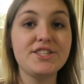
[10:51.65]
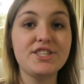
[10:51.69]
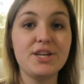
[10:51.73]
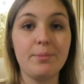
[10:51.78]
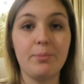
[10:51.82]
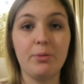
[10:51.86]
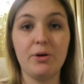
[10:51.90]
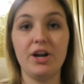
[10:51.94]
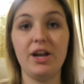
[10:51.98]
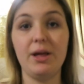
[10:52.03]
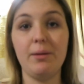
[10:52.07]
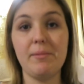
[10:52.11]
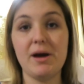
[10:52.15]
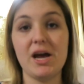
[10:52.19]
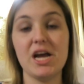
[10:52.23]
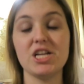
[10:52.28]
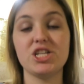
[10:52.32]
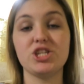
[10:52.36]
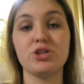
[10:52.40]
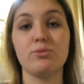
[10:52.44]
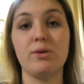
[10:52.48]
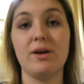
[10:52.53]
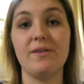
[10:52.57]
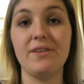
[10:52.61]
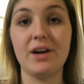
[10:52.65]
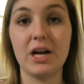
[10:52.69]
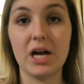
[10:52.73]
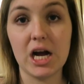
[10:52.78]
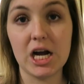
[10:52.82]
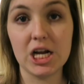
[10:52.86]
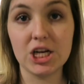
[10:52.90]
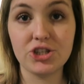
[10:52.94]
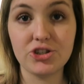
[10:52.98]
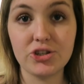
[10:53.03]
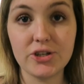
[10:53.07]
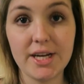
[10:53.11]
So pretty much River
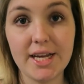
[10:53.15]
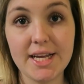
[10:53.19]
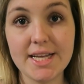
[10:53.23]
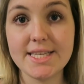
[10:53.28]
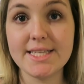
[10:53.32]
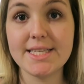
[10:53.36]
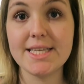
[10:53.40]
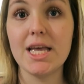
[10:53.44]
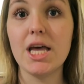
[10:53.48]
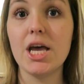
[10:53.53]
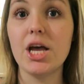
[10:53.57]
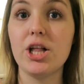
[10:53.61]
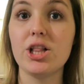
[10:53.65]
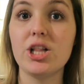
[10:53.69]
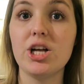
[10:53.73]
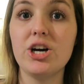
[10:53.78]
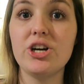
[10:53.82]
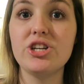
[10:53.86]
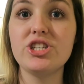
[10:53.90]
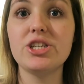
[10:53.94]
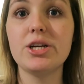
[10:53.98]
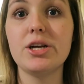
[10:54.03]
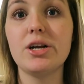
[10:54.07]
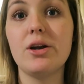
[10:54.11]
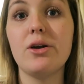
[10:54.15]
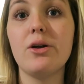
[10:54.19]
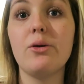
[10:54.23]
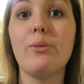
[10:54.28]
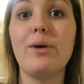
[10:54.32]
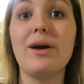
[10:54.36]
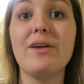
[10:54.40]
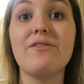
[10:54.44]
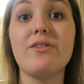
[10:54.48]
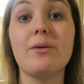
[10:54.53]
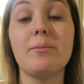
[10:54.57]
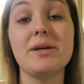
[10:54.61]
Country's closure
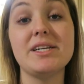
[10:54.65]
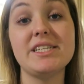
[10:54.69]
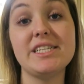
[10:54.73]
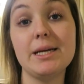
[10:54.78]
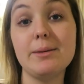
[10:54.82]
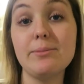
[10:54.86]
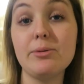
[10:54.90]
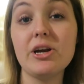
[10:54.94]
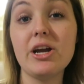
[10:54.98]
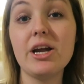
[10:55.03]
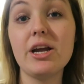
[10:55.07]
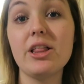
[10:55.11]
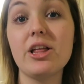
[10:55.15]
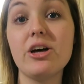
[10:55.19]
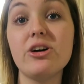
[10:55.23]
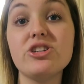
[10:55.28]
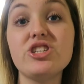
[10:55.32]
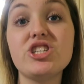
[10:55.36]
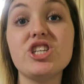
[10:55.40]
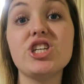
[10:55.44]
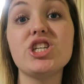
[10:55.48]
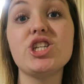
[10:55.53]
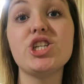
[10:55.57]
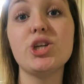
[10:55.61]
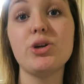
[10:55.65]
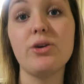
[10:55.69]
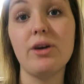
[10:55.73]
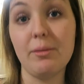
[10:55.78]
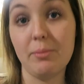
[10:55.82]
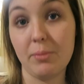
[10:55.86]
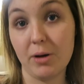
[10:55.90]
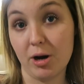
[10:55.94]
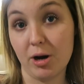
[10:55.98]
went from a temporary closure to a